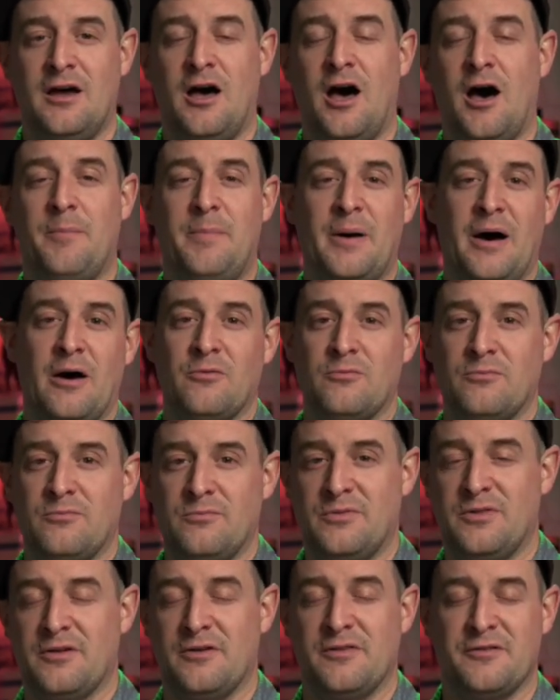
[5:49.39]
about
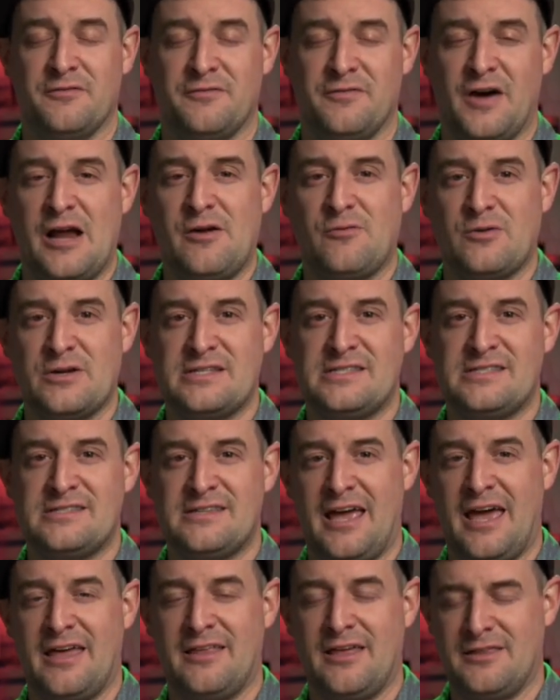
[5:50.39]
the, the virus
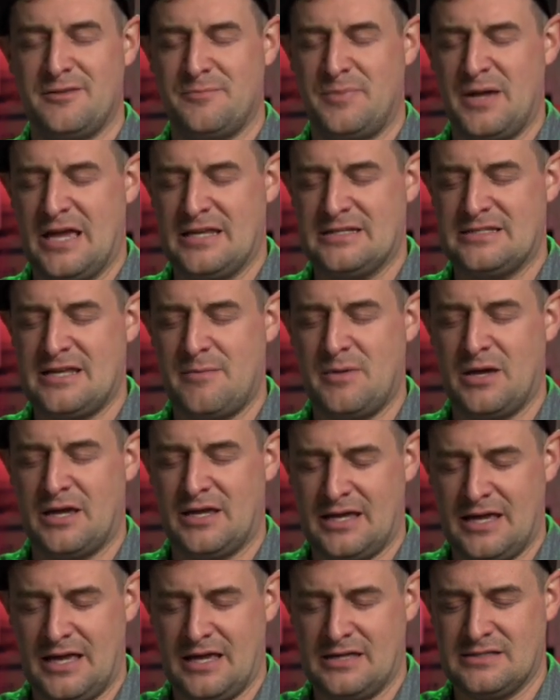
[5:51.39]
and, and, the
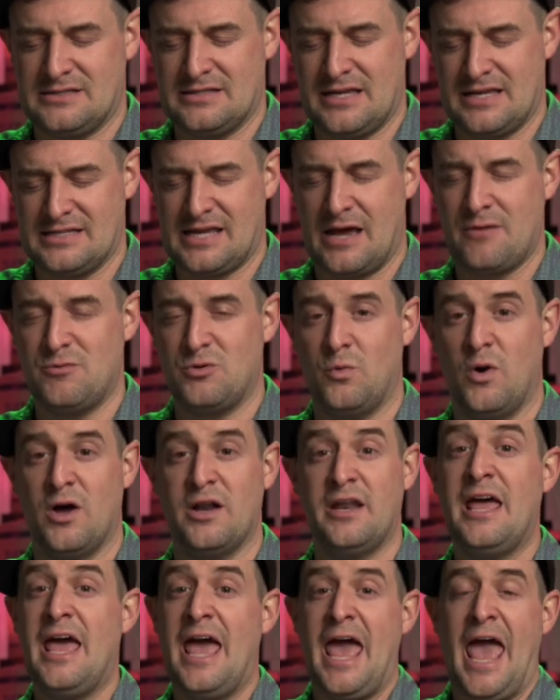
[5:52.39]
pandemic as, as I would want.